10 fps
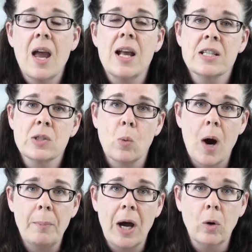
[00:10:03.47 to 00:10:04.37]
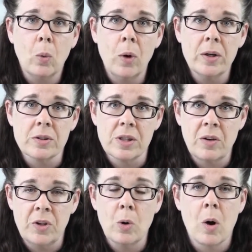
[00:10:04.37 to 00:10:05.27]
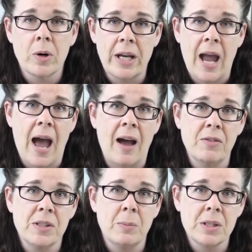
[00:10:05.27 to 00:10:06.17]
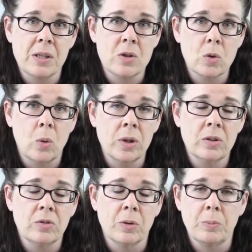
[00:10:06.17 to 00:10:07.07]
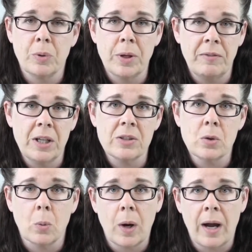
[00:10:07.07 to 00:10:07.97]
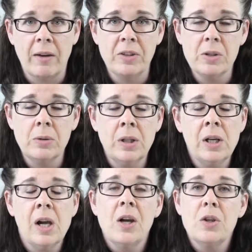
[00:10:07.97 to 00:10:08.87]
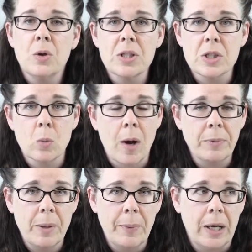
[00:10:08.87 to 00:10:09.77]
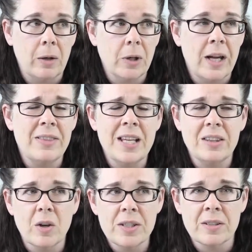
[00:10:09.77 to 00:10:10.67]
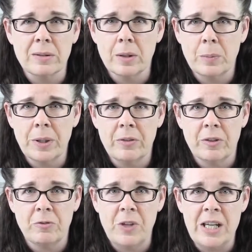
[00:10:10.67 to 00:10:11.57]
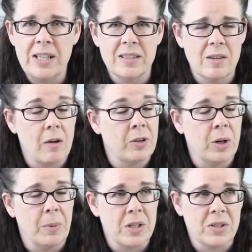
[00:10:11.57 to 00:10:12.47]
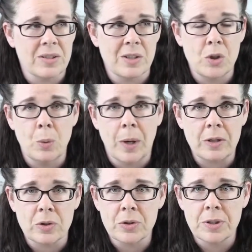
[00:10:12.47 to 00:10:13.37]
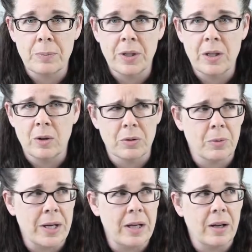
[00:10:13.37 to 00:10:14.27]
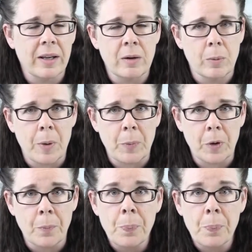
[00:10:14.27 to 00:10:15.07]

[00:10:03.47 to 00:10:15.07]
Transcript: and swap out oils. If you already have some essential oils from previous or what have you, you can swap them out. I think there is a little bit of a fee. It's not very much. It's like $2 or something, or $3. I can't remember.